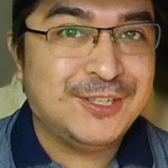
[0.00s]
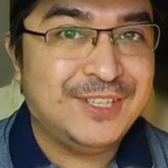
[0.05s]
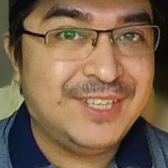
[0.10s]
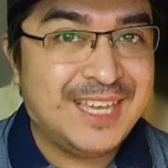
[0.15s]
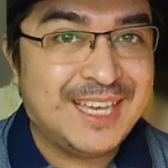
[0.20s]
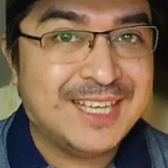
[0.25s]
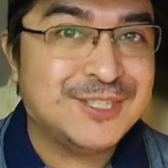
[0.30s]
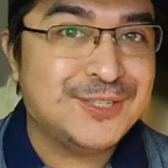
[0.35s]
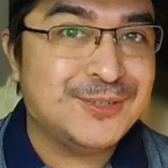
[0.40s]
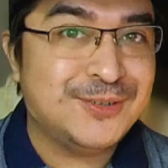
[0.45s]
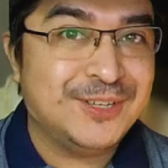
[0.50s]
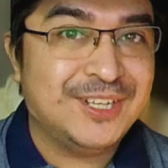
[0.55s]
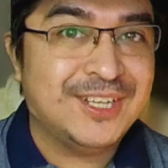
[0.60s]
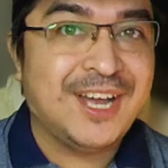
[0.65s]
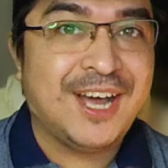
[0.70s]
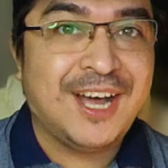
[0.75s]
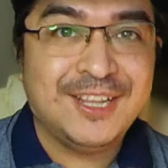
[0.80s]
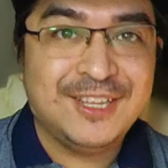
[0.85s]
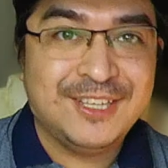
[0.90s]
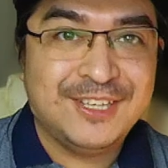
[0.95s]
entering
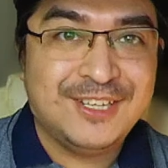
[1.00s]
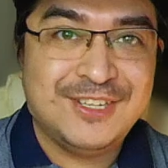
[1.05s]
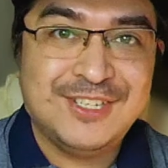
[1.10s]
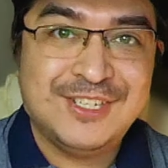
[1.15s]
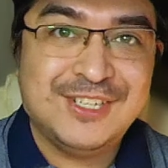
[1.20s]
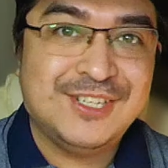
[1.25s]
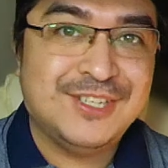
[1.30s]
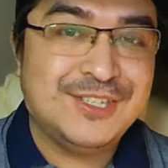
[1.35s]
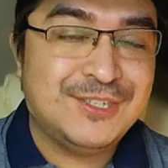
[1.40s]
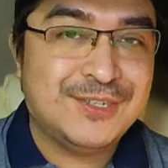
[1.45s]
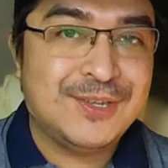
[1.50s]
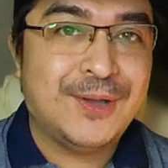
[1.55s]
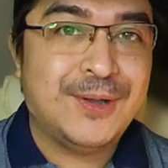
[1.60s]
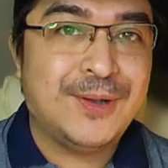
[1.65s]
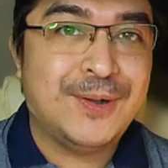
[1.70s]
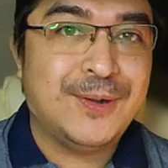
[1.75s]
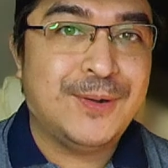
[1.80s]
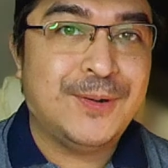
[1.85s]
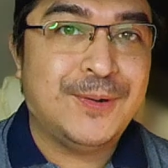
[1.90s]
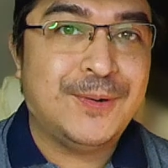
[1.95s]
college,
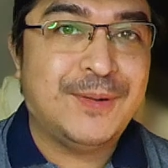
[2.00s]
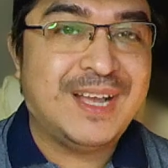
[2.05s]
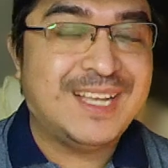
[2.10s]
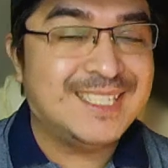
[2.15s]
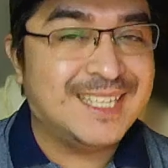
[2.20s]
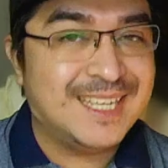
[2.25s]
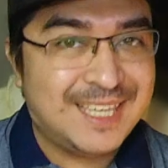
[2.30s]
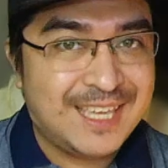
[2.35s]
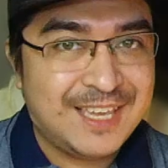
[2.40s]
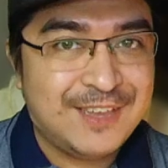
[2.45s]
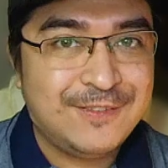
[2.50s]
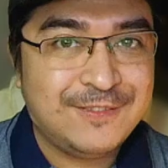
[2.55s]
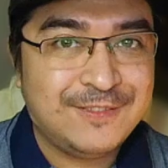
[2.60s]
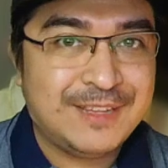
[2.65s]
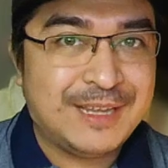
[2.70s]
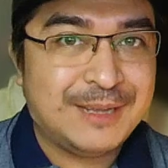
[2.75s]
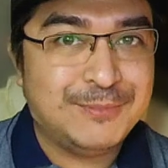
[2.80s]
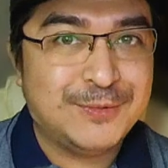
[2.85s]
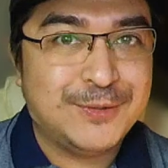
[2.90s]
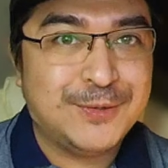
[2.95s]
so as a gift,
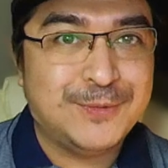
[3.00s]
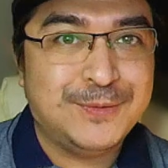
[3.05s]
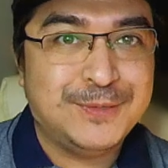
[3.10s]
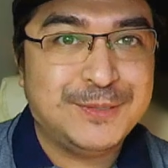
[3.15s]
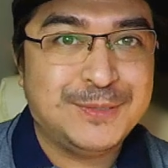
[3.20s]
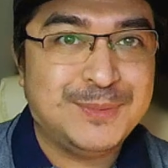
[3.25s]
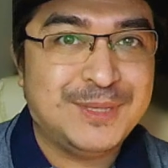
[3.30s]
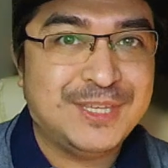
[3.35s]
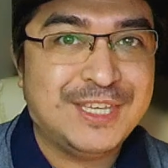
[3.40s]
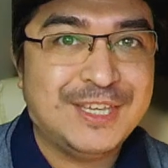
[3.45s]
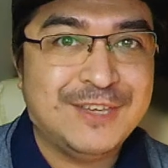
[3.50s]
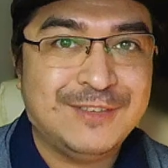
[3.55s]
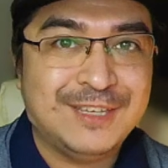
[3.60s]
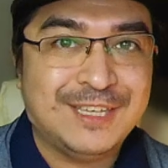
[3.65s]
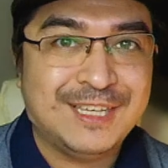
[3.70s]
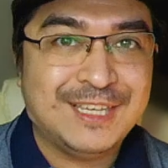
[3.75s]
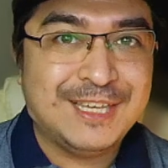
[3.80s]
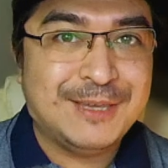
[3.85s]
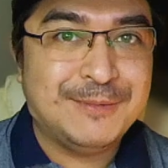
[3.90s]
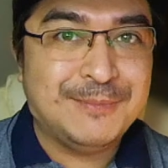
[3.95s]
I'm going to be
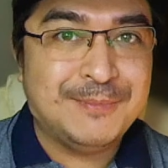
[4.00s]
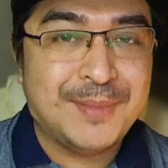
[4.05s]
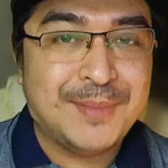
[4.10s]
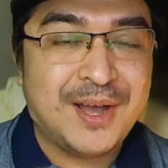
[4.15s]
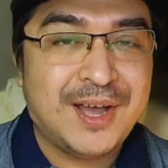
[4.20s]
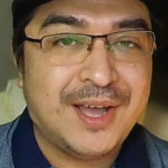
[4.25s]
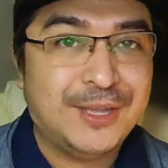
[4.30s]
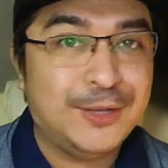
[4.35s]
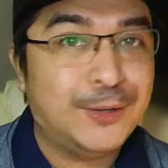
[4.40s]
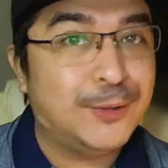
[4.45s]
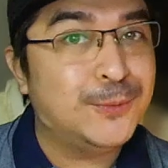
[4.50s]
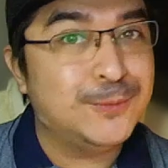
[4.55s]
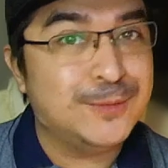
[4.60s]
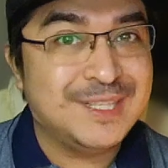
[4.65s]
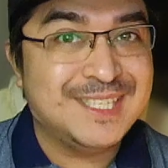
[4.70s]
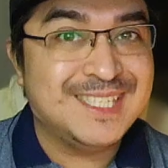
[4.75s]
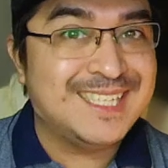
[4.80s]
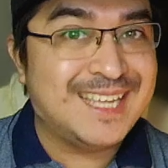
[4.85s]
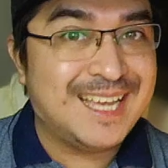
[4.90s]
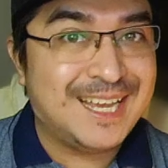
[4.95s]
giving him my old
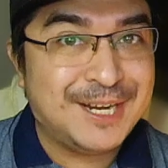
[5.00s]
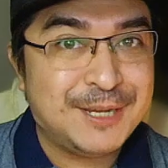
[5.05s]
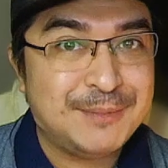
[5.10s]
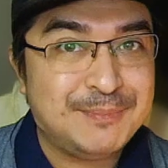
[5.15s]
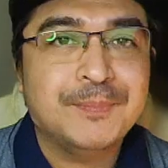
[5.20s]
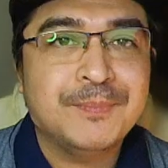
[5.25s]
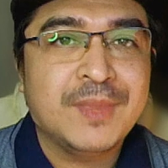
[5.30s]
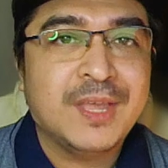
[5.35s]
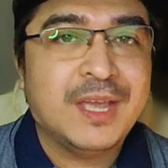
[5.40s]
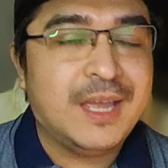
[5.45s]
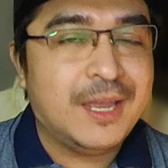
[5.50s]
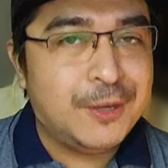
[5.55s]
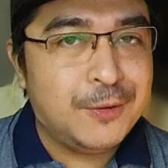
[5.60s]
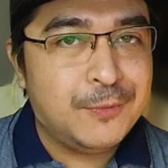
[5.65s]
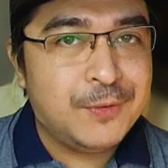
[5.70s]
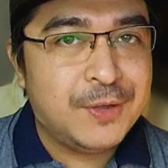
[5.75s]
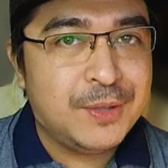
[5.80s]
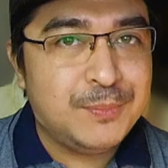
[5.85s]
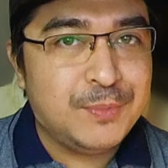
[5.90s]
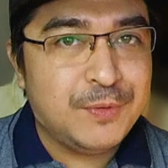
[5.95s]
setup.
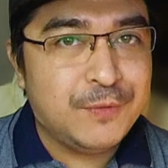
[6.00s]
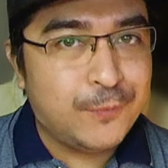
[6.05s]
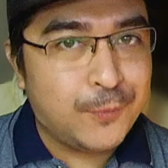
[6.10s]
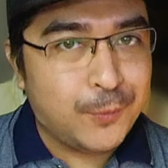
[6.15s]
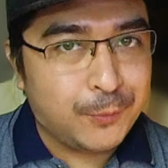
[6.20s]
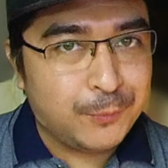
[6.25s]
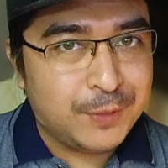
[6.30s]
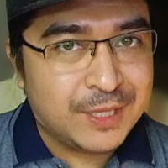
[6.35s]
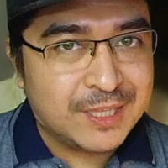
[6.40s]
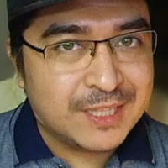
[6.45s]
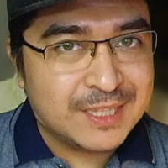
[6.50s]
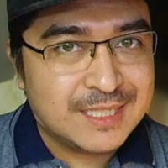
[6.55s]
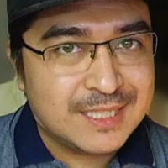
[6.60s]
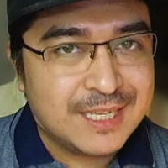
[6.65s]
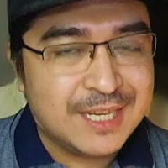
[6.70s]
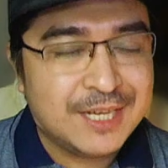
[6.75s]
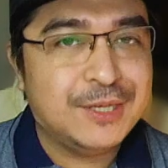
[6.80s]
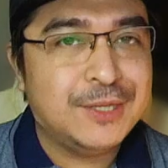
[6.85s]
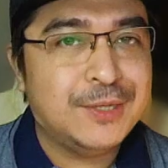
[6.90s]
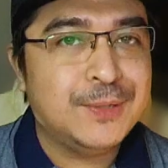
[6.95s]
Anyway, before we
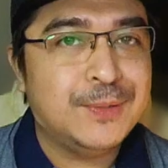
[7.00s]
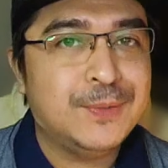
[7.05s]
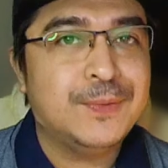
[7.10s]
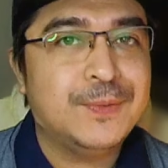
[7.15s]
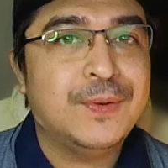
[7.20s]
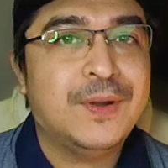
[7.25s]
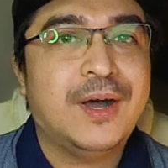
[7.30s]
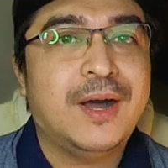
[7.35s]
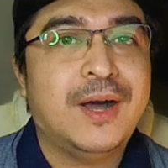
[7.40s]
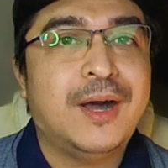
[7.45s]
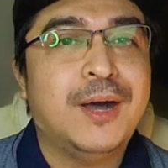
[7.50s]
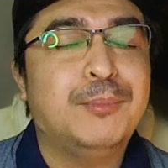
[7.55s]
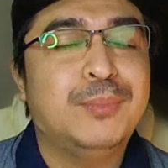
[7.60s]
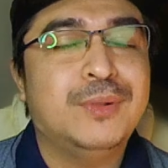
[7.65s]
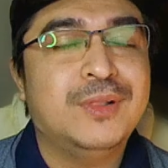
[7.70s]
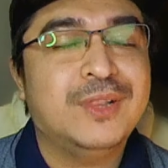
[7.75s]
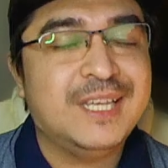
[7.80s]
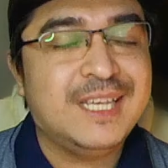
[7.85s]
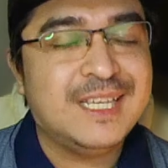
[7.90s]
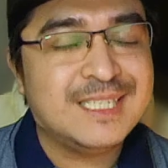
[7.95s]
continue,
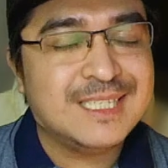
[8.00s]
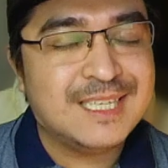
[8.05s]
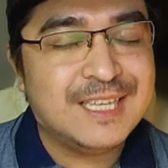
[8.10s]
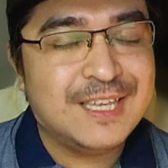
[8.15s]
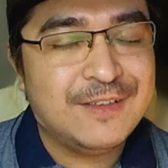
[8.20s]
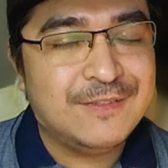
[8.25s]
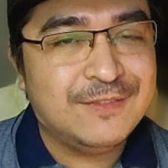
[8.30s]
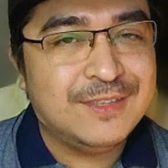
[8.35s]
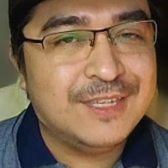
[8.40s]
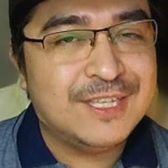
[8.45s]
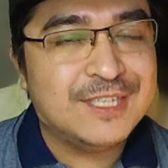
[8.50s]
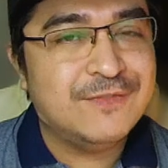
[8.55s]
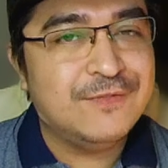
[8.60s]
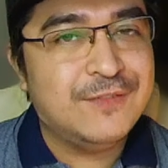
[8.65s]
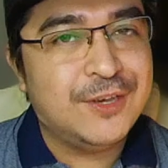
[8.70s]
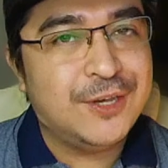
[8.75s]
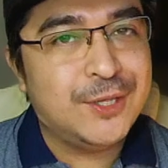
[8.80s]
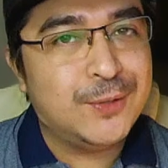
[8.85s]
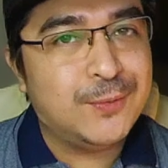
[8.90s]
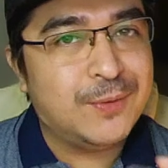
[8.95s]
please give this
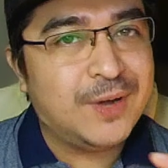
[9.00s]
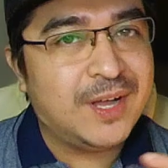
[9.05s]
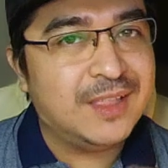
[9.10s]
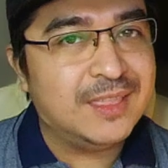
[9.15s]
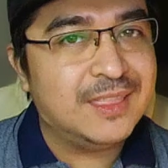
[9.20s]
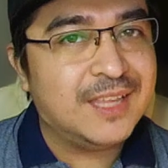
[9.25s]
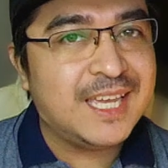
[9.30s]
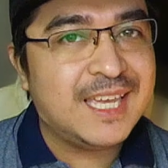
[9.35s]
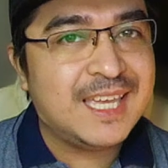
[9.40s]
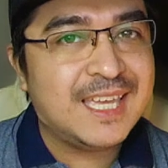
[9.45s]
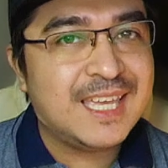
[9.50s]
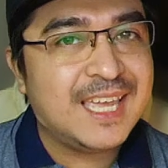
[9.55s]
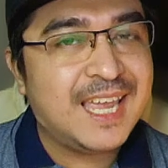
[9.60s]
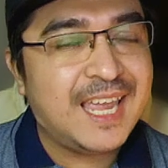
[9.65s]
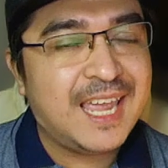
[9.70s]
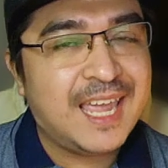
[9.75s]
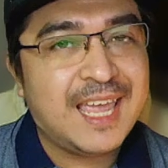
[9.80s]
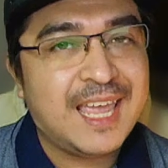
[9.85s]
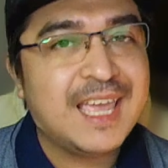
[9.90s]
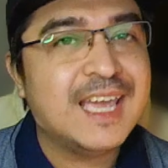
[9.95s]
video a like.
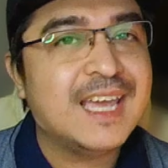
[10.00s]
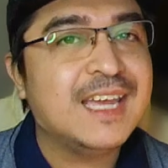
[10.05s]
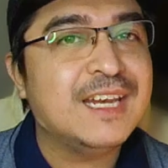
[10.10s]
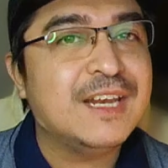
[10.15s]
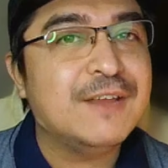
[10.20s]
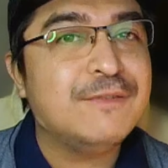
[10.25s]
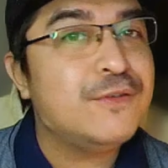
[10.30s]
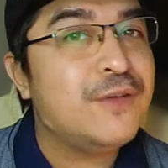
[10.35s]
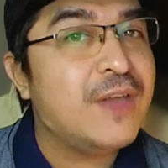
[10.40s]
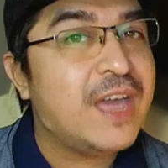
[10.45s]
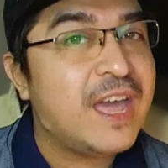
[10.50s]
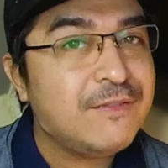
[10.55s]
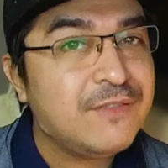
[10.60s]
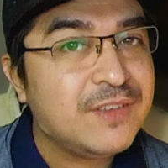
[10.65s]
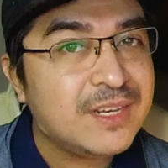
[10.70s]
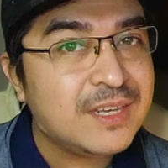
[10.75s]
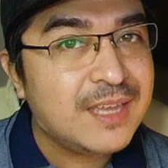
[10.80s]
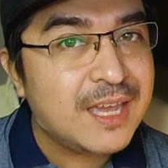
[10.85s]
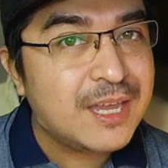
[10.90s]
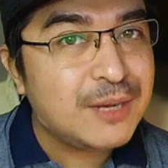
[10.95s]
And if you
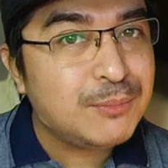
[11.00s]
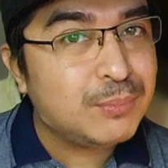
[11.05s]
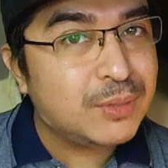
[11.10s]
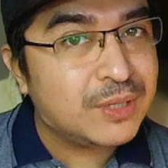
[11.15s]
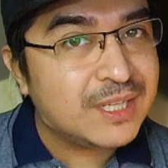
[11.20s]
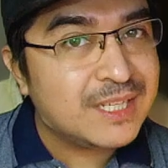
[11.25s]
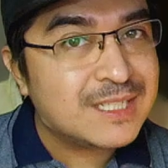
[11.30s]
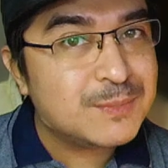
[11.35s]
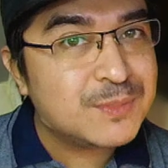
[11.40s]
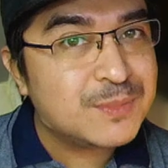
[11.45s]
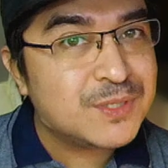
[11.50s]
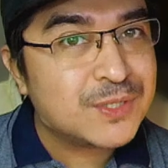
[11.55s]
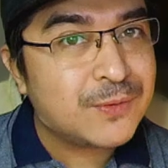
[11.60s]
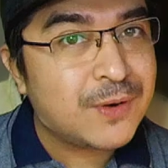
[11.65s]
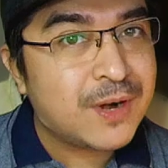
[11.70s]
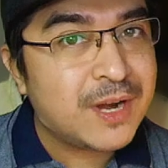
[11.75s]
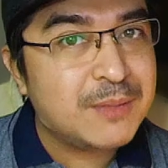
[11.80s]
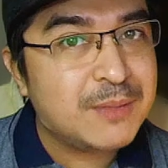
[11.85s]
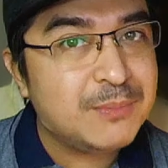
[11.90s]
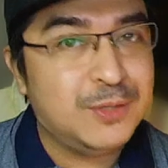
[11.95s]
haven't yet, please
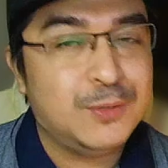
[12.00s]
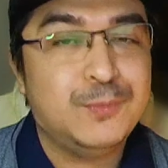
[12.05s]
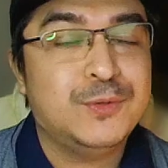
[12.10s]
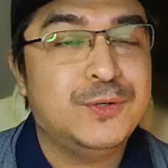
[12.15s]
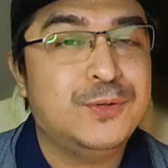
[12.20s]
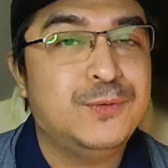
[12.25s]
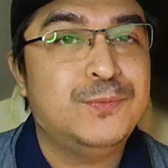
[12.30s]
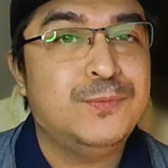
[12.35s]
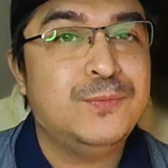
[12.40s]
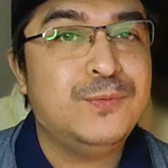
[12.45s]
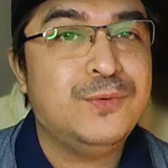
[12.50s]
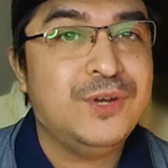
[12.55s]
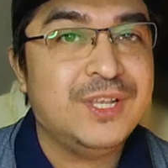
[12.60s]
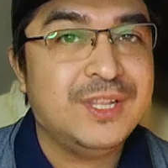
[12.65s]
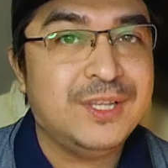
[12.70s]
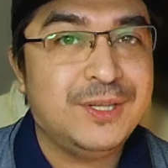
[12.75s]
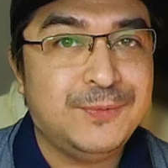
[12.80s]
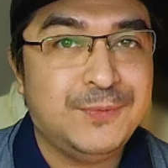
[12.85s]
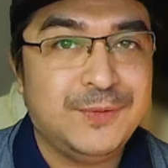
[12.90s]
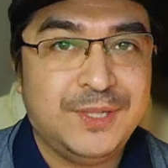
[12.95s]
subscribe. It would
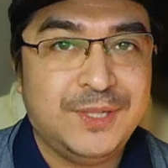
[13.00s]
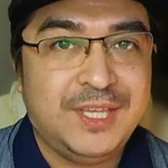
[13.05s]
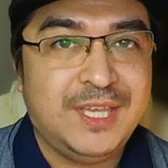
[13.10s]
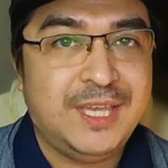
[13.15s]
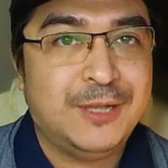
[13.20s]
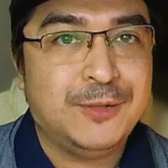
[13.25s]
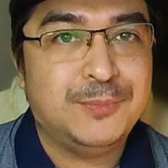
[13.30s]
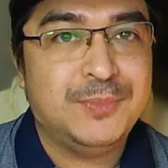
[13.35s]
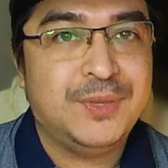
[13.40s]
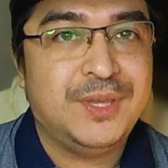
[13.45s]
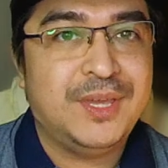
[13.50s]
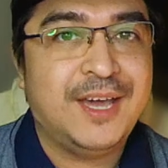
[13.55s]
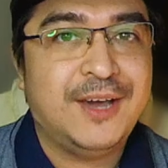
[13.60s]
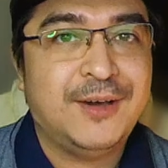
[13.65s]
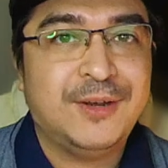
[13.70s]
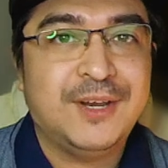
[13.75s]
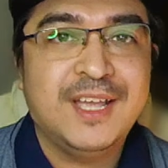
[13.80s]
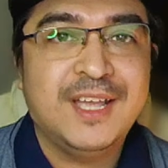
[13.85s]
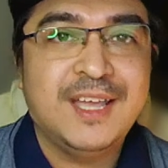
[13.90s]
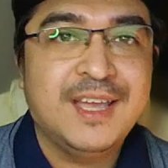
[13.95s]
really help me out.